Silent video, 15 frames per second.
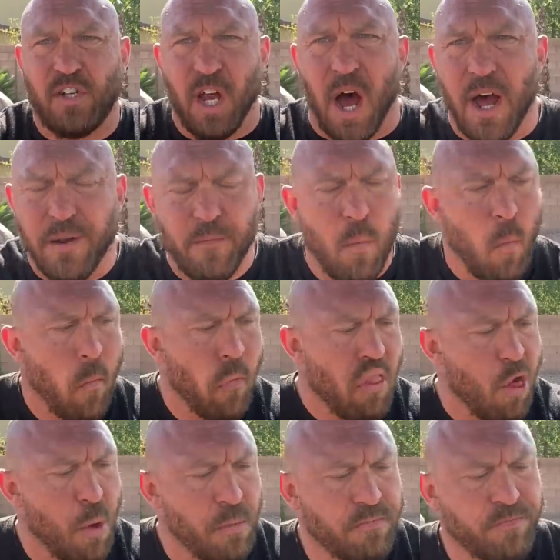Done.
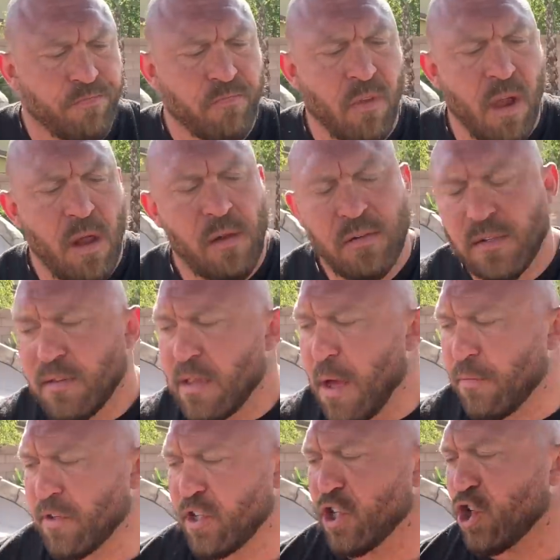
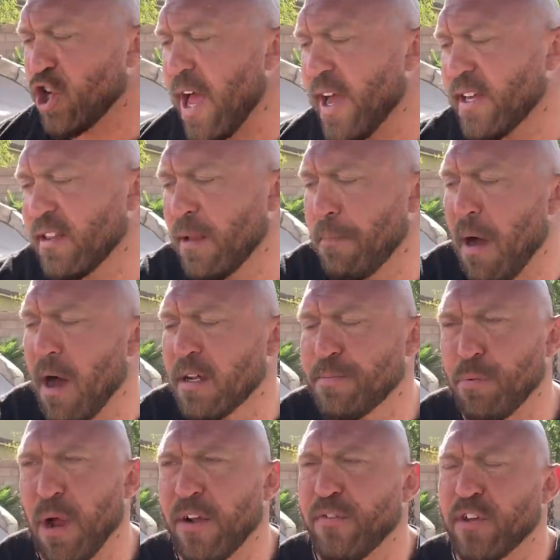That was the Jack in the
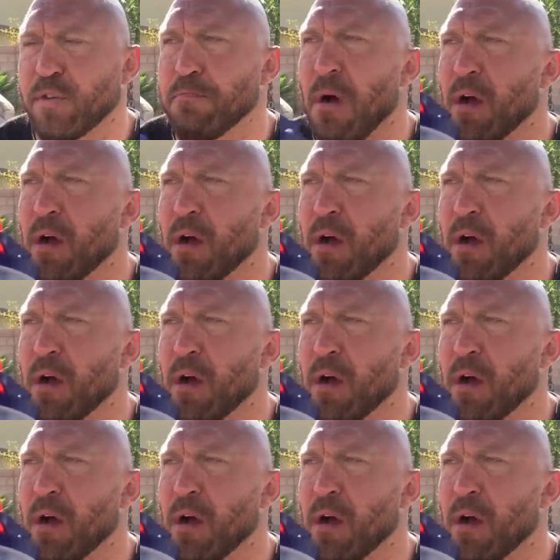Box breakfast